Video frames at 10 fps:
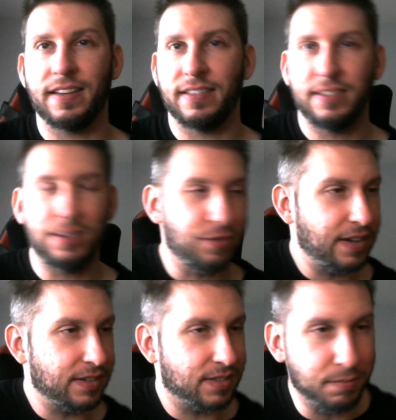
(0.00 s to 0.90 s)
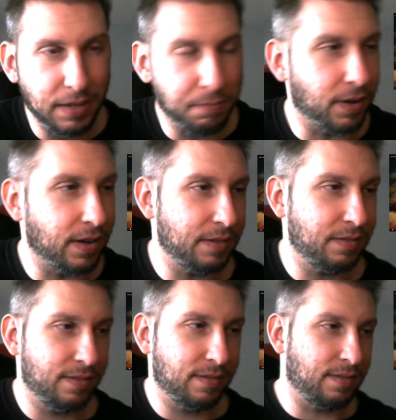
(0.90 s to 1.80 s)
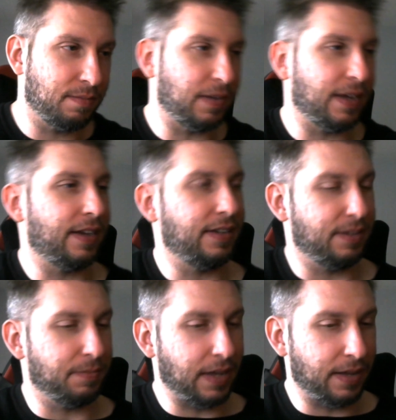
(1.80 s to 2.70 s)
he drags the meat pot behind him,